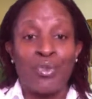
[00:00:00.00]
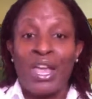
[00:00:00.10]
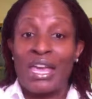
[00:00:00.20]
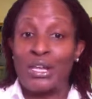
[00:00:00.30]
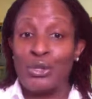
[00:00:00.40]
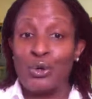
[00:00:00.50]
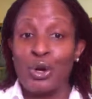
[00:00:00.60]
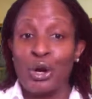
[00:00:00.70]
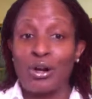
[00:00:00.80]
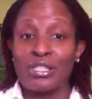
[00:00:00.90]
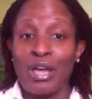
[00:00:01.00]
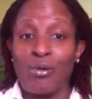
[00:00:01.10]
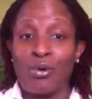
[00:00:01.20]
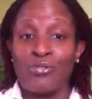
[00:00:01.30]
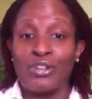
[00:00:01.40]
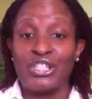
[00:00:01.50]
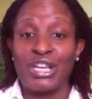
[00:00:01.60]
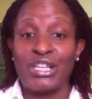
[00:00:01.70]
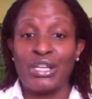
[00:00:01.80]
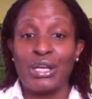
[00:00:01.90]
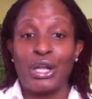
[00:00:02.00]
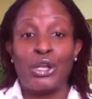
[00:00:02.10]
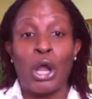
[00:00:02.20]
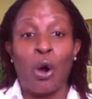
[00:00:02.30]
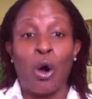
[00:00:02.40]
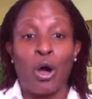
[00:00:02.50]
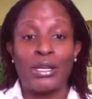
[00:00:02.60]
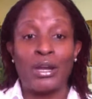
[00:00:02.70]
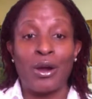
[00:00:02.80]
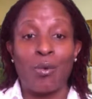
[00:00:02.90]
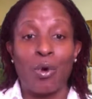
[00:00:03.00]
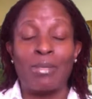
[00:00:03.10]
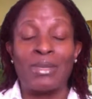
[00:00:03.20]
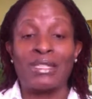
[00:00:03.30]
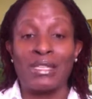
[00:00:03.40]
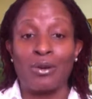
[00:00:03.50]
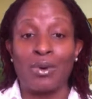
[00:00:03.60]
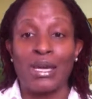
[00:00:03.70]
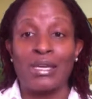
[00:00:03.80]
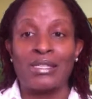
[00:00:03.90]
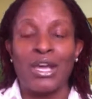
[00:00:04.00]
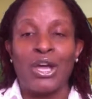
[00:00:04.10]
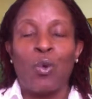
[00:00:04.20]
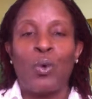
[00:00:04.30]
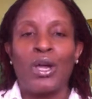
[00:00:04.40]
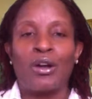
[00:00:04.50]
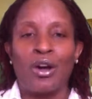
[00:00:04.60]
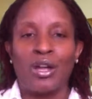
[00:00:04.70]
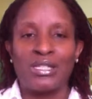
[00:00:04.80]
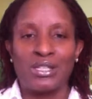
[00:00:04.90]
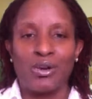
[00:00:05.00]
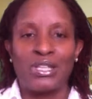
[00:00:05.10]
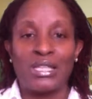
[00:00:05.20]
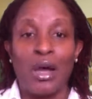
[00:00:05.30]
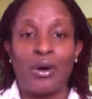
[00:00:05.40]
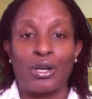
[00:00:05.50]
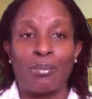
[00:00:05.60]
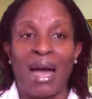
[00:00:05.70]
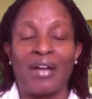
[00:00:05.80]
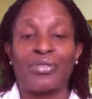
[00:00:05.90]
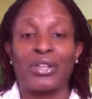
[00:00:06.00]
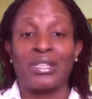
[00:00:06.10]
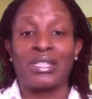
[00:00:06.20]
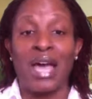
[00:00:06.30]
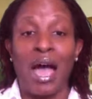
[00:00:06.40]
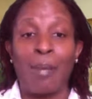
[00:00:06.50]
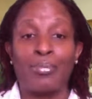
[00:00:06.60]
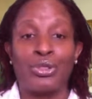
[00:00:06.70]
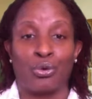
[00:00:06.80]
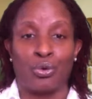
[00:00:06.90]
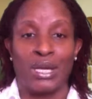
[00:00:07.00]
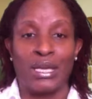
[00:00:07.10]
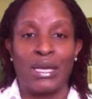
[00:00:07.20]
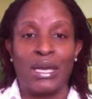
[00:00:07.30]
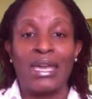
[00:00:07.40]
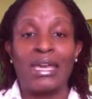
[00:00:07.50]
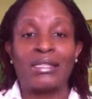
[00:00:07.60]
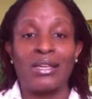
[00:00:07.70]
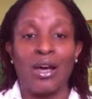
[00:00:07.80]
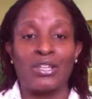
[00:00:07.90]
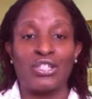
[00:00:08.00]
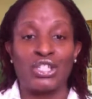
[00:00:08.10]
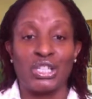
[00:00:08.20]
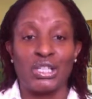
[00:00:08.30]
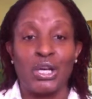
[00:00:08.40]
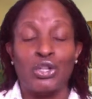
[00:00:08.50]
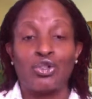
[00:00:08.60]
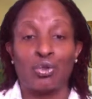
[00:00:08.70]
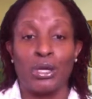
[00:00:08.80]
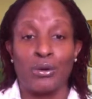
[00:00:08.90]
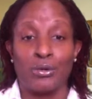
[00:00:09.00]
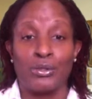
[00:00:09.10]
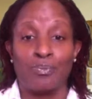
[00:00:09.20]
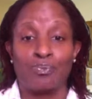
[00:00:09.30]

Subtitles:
in a New Girl Talk with Virginia, No Ordinary Woman series, we are going to start talking about the top three exhaustion triggers.